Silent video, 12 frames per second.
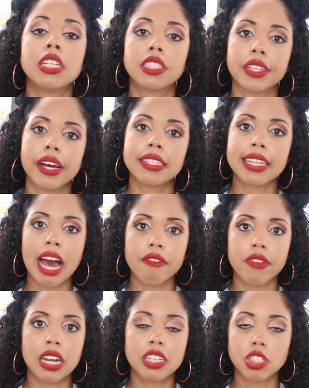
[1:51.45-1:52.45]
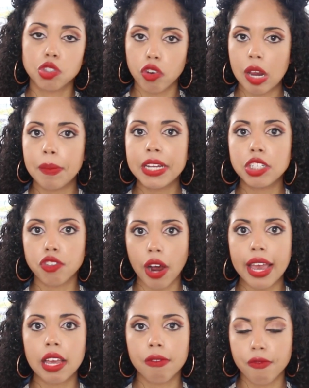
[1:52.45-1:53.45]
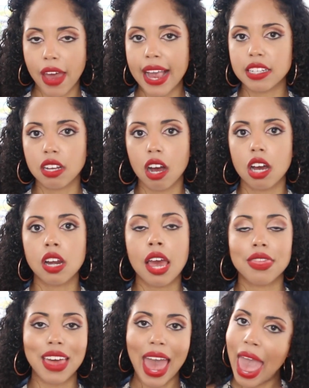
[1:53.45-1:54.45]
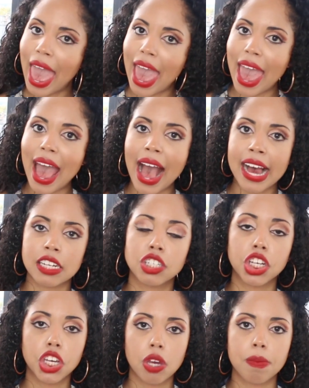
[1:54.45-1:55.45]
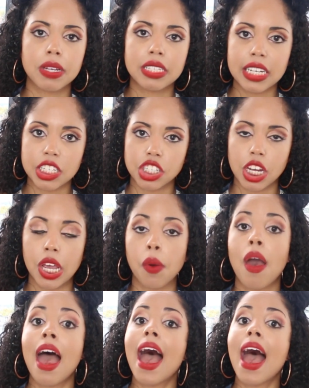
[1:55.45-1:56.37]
does have an extremely drying effect on the hair and human tissue.